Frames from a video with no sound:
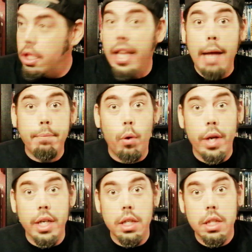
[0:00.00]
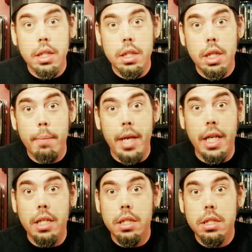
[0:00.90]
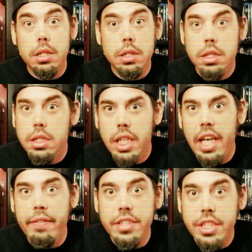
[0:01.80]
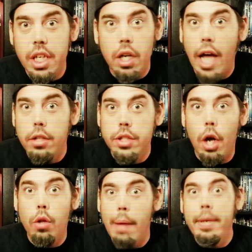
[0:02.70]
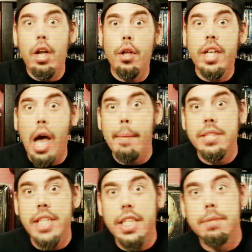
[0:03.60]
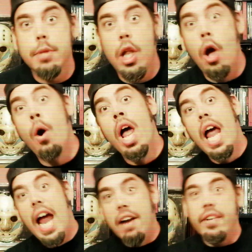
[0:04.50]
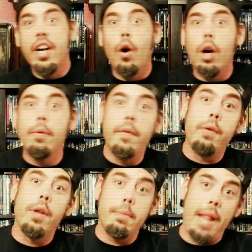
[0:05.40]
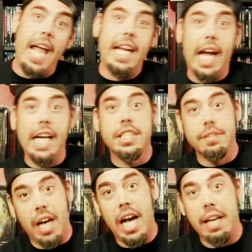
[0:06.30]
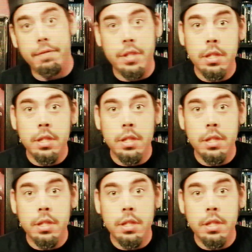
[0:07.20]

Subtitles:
To that point. I mean, even still, I don't know. Let me know in the comments section below every horror movie where the black guy survived.